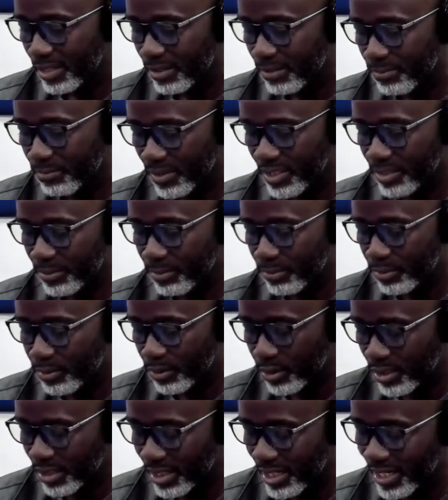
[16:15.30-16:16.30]
principle
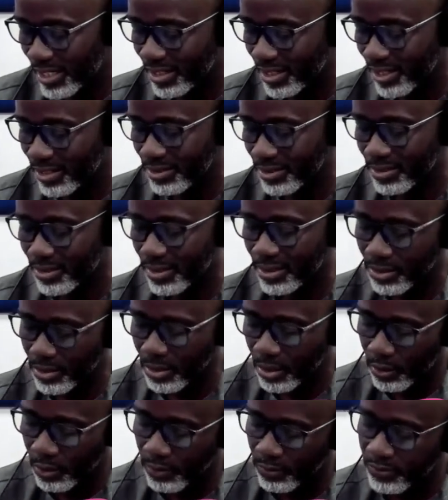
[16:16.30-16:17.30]
or characteristics
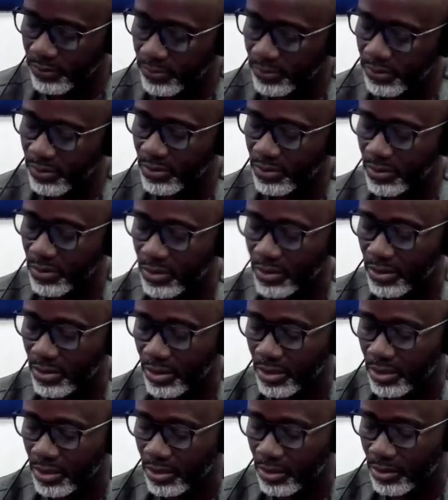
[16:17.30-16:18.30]
of
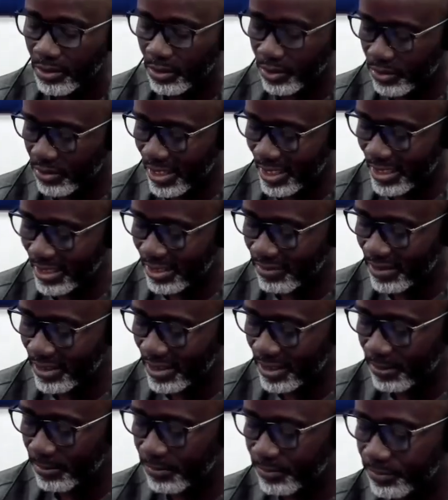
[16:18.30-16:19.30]

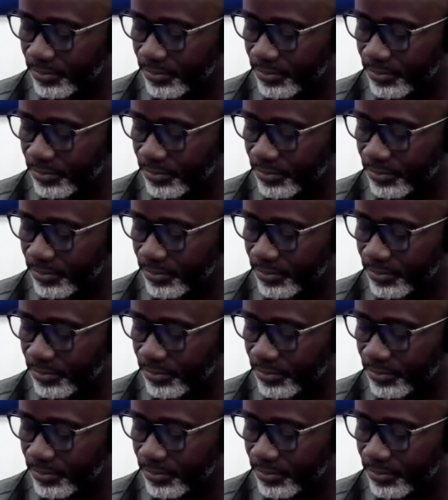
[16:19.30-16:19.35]
constructivism.